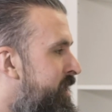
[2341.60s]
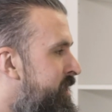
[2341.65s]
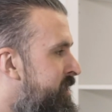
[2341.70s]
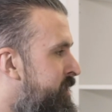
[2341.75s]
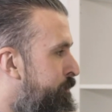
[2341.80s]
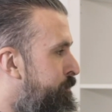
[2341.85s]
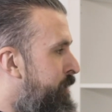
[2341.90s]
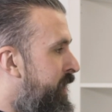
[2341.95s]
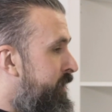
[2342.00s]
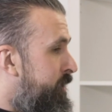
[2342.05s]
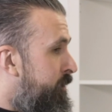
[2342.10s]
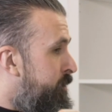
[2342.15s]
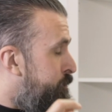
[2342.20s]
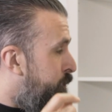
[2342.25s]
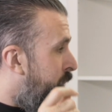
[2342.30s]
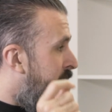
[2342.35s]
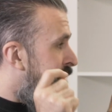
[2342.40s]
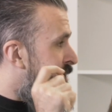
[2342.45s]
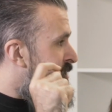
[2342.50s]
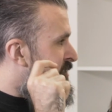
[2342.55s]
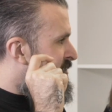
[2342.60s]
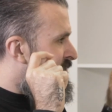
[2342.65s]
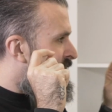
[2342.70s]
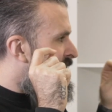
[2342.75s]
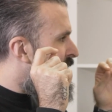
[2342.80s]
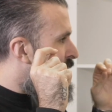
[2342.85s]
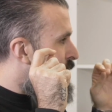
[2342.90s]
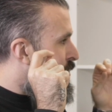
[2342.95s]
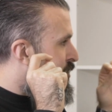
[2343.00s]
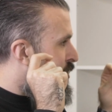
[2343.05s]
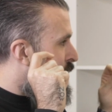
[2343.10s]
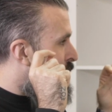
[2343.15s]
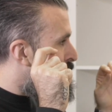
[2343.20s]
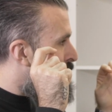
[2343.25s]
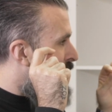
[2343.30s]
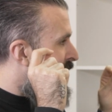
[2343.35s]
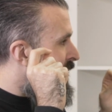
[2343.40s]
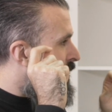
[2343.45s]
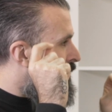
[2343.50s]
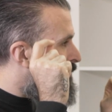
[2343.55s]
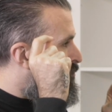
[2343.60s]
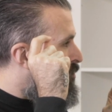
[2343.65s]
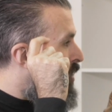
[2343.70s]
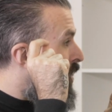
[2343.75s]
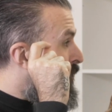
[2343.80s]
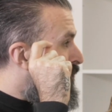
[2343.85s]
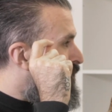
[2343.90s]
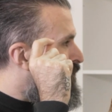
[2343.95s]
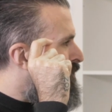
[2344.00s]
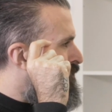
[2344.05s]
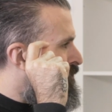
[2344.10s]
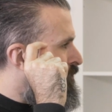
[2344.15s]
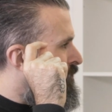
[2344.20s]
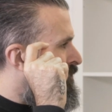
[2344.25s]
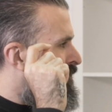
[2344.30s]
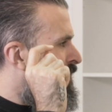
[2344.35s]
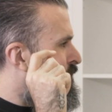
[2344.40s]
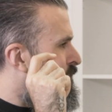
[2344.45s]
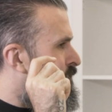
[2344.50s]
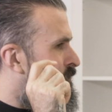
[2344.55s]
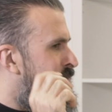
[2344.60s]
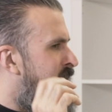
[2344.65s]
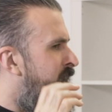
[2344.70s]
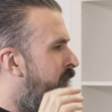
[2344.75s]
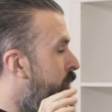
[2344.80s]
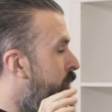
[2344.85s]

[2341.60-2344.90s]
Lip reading: to make those plans that you shouldn't make of, right, well,